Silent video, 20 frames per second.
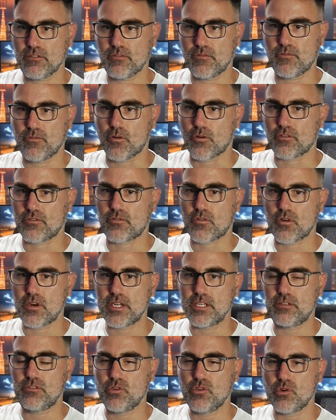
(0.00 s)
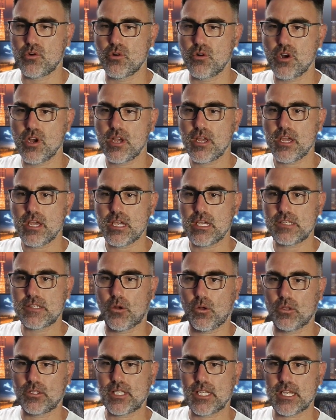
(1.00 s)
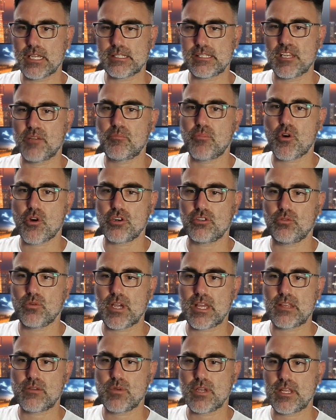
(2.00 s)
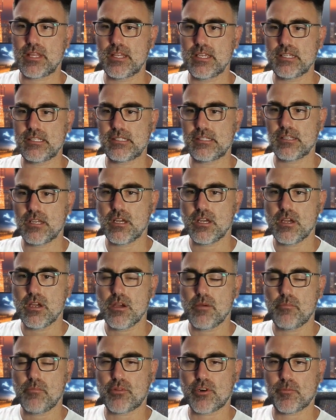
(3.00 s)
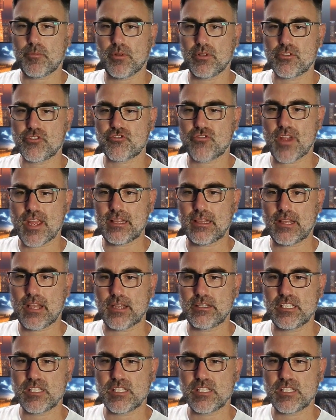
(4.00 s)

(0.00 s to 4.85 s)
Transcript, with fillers: 442 is holding a support together with this purple trend line.